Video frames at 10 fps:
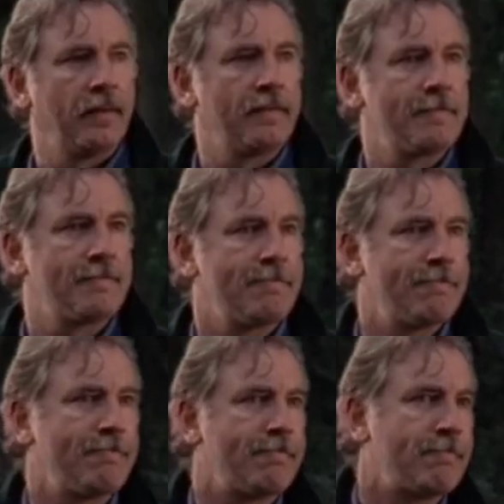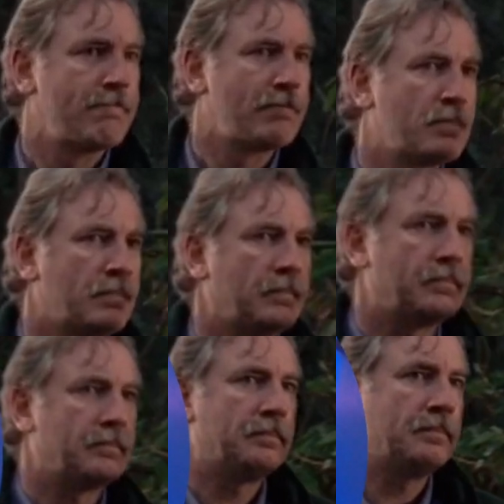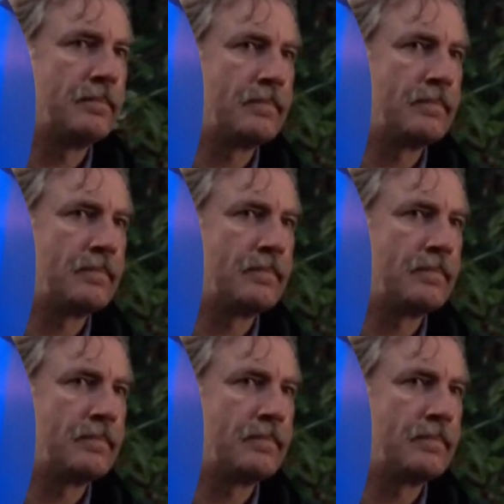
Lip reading: The person shown says nothing.